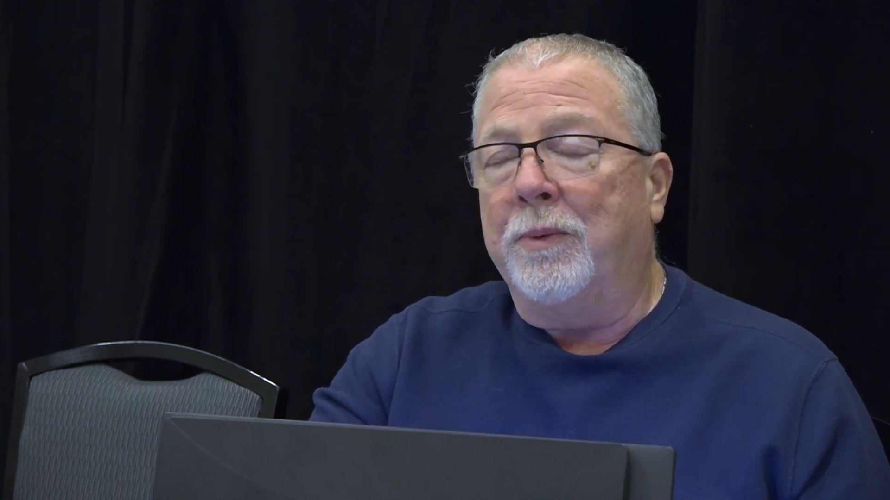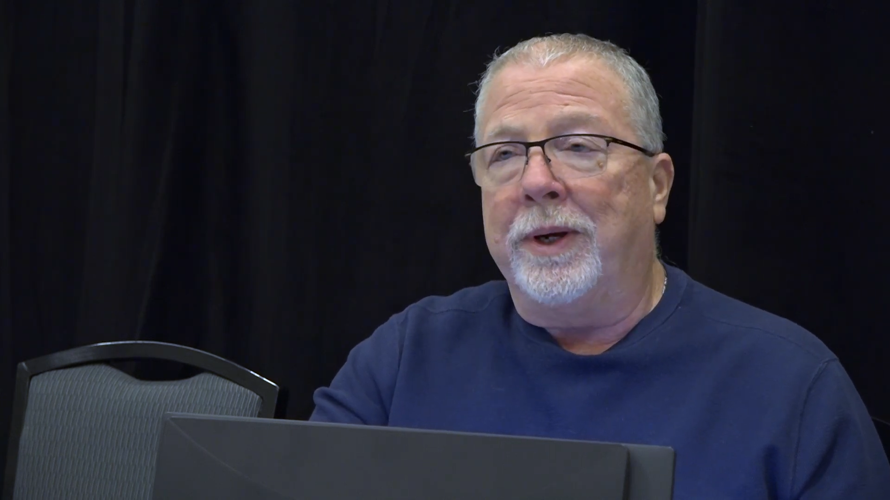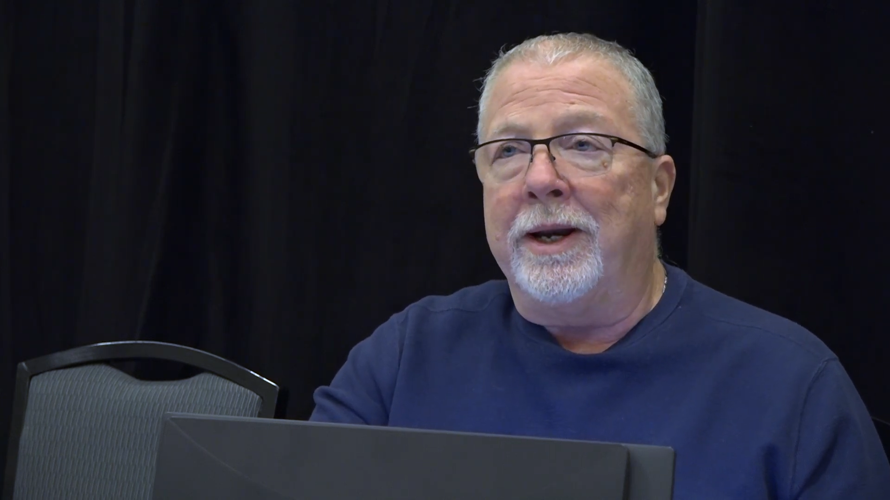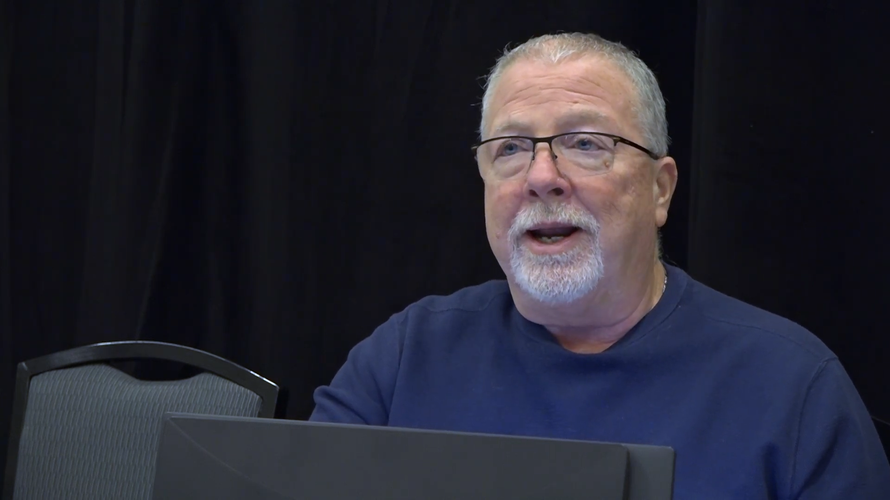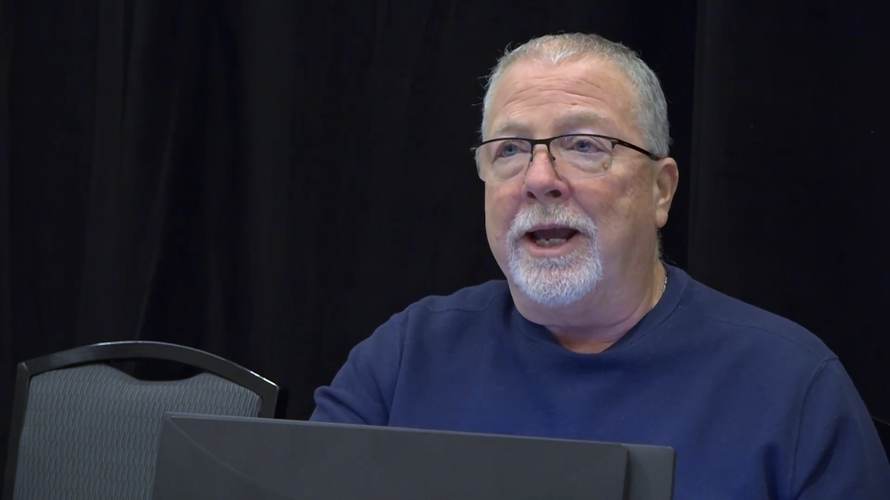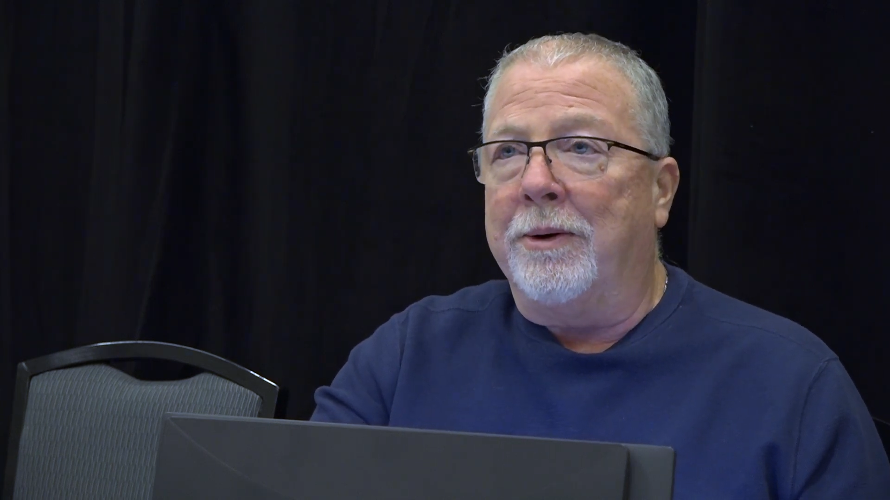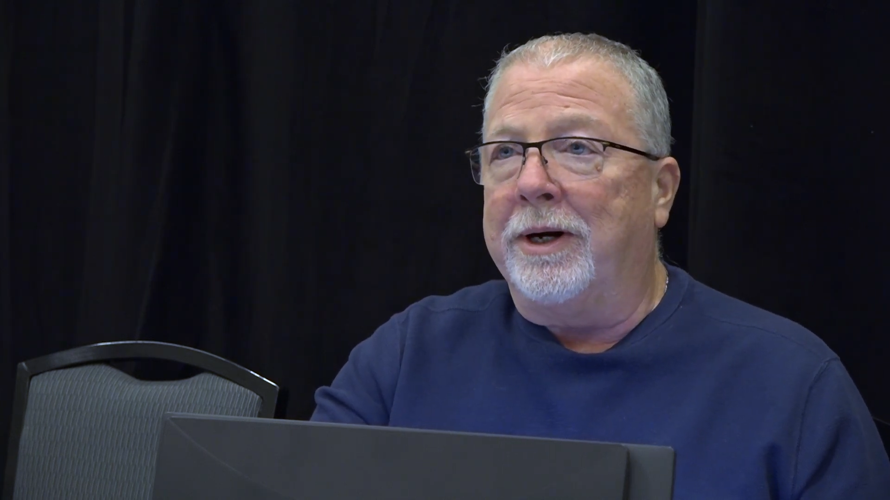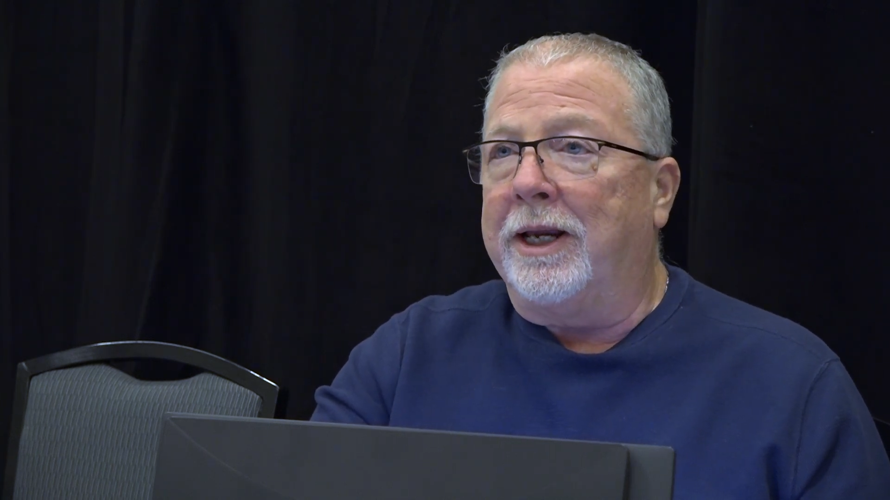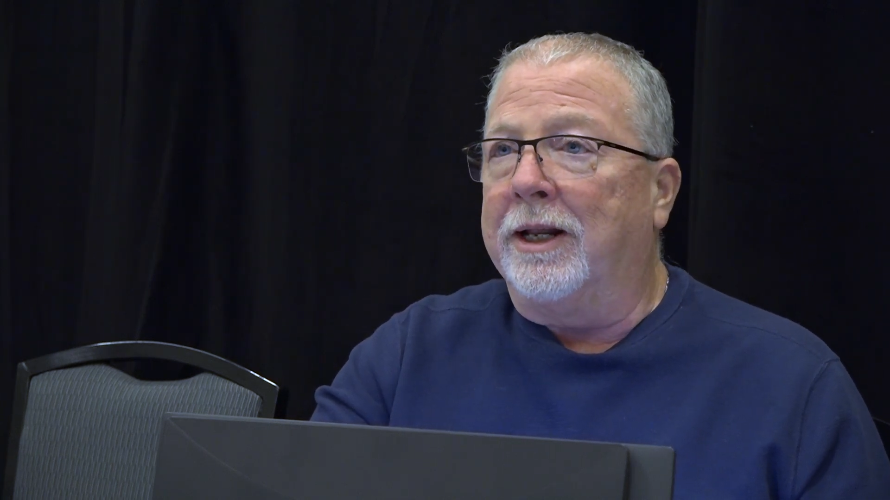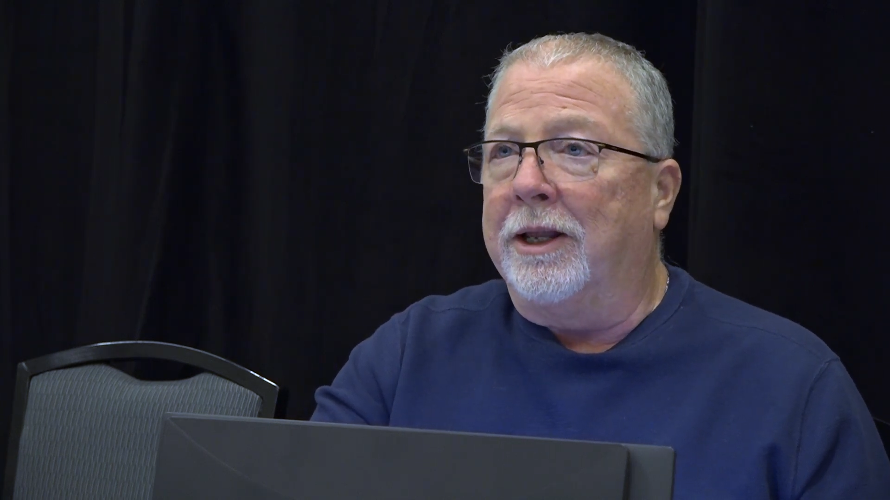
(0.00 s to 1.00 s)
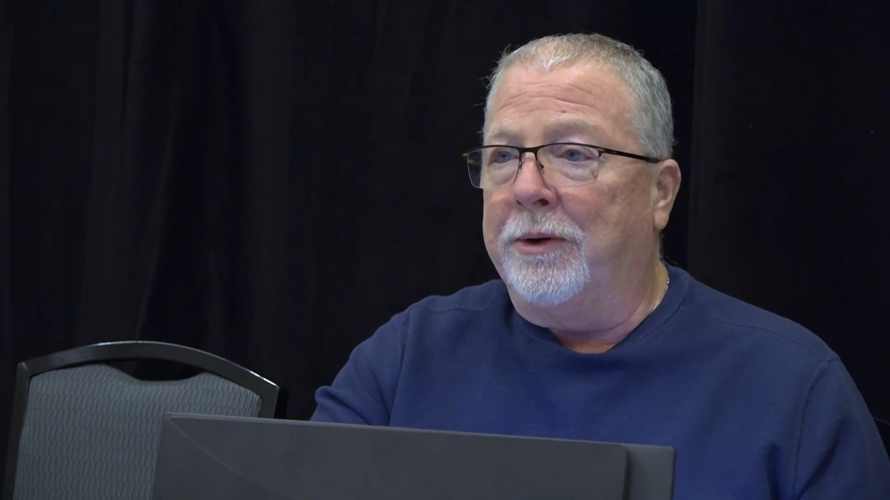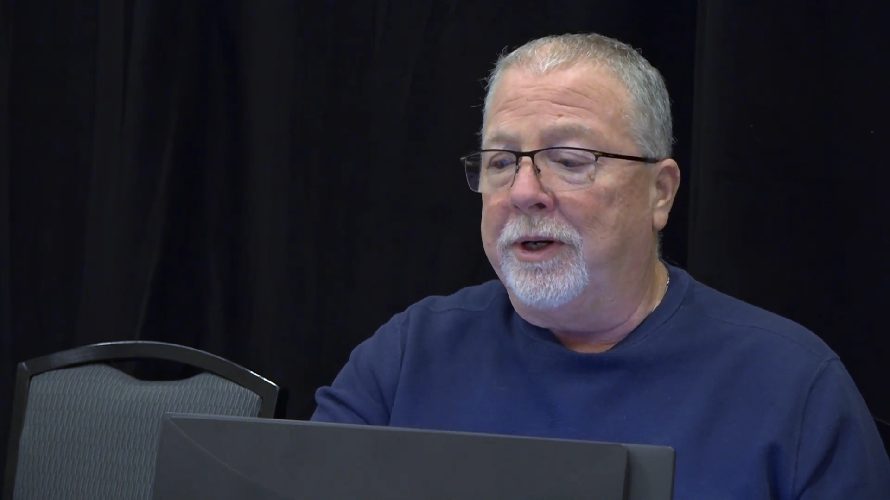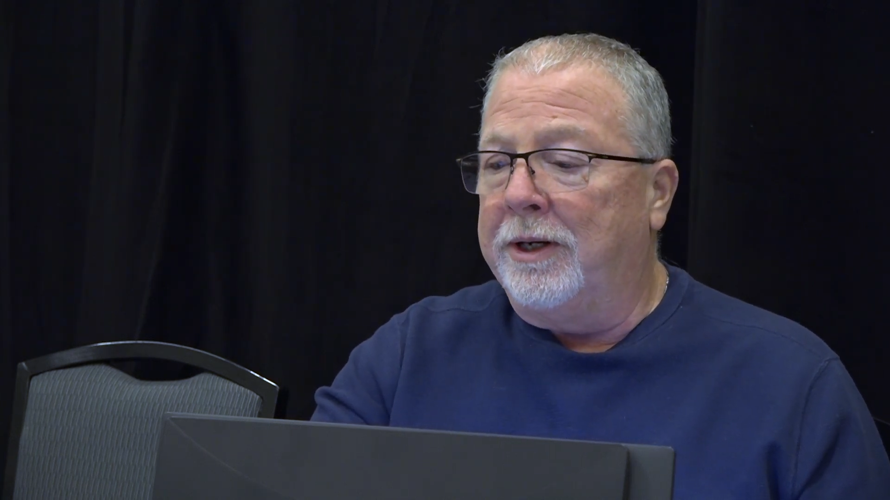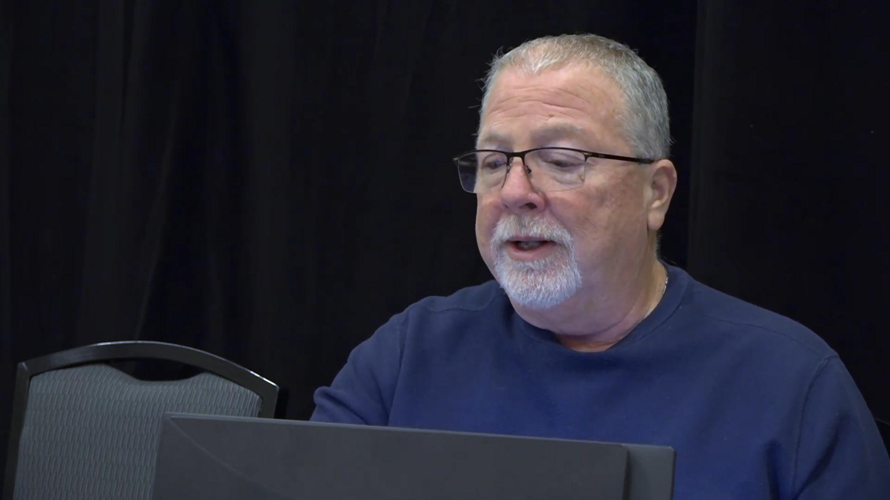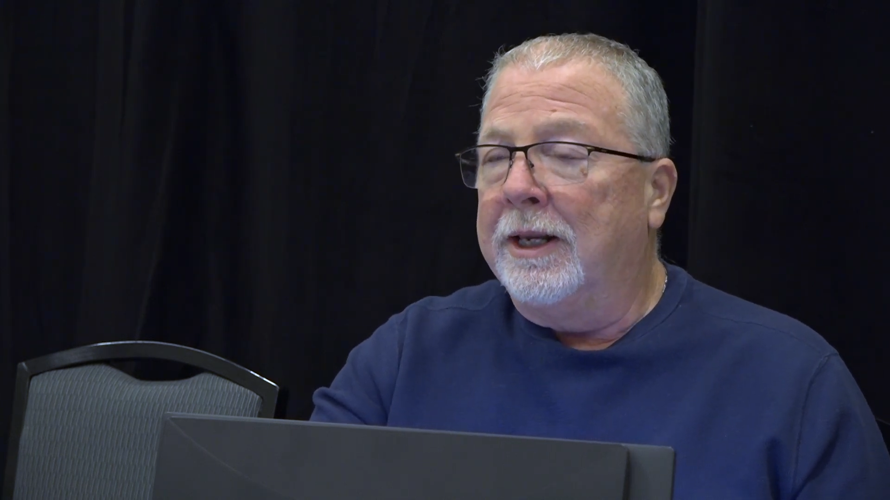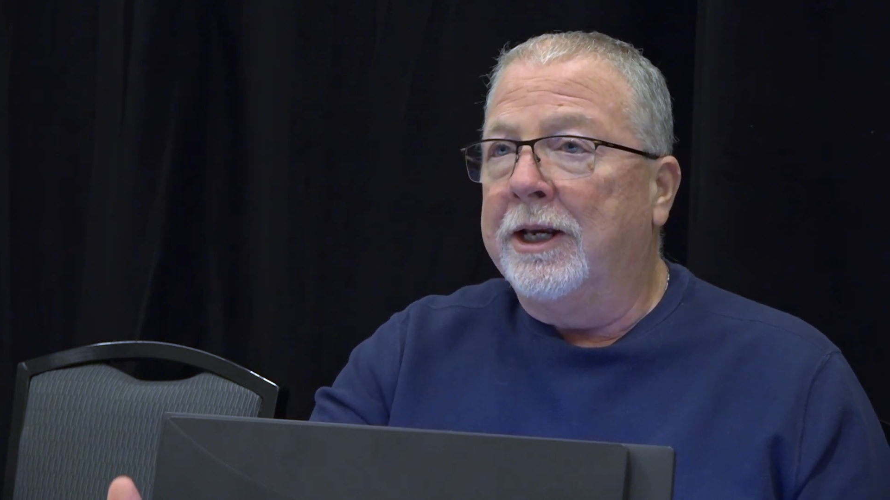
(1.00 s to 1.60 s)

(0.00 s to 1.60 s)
wait an hour to get loaded.